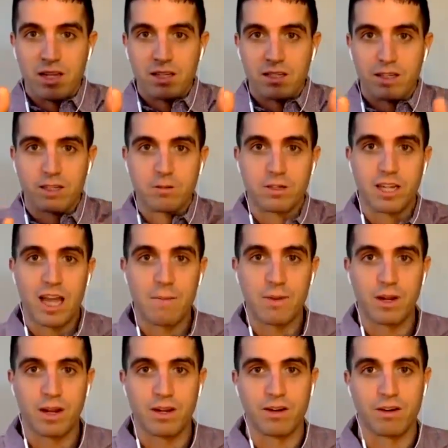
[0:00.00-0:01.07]
So that's what's
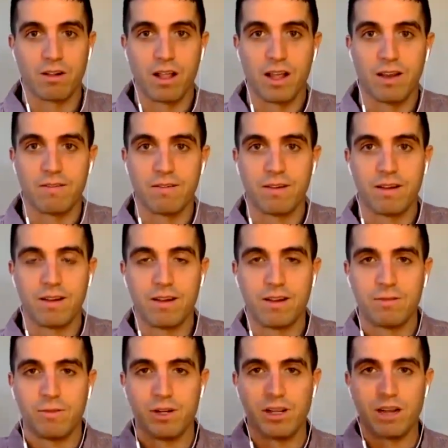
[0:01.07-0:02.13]
happening in your life
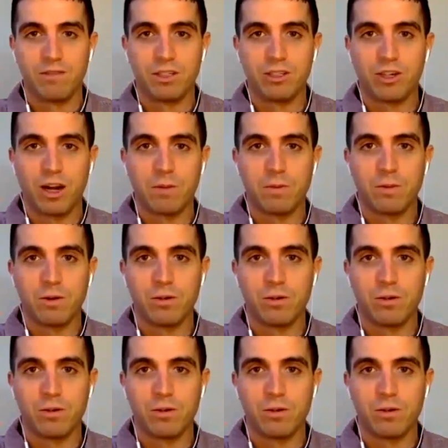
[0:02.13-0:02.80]
when you have these trapped emotions.